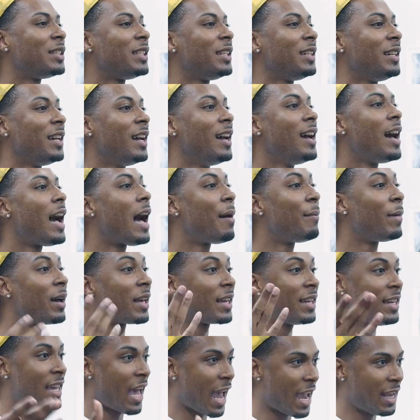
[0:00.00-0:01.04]
see, I'm a
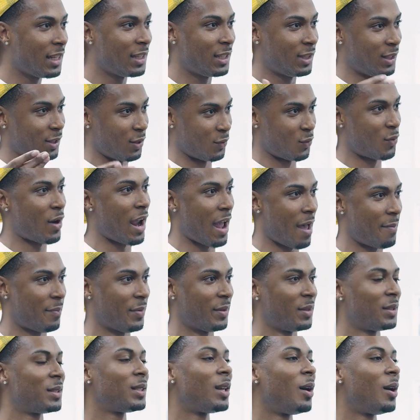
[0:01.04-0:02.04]
gangster rapper.